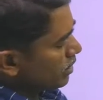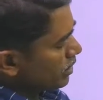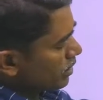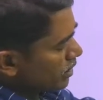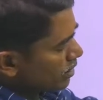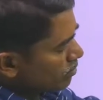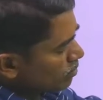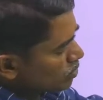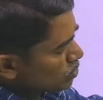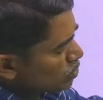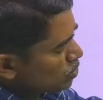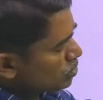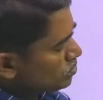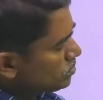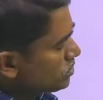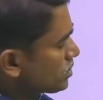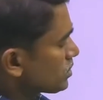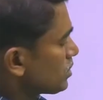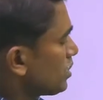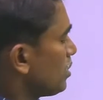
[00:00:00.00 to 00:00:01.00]

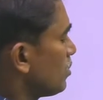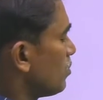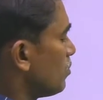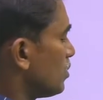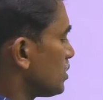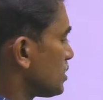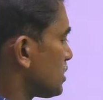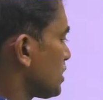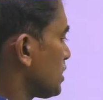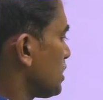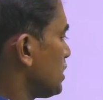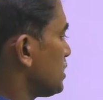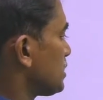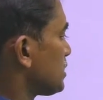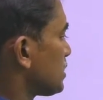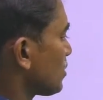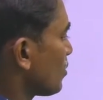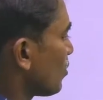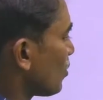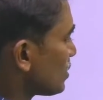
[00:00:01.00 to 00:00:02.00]
ribosomes,
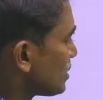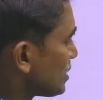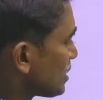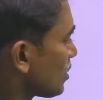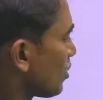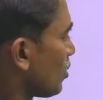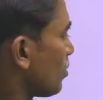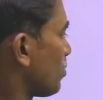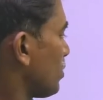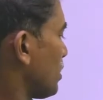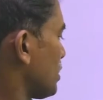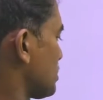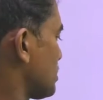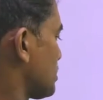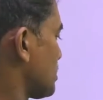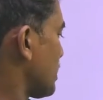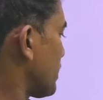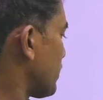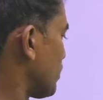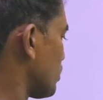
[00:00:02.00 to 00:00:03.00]
vesicles, Golgi
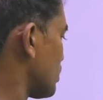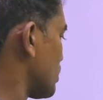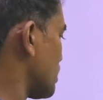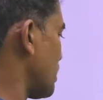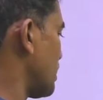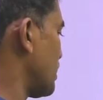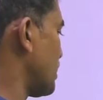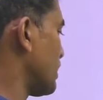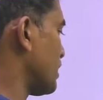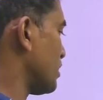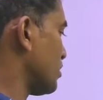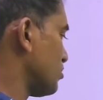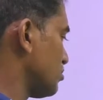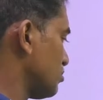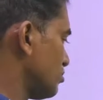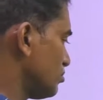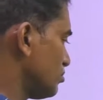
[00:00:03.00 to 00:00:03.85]
complex, cytoskeleton,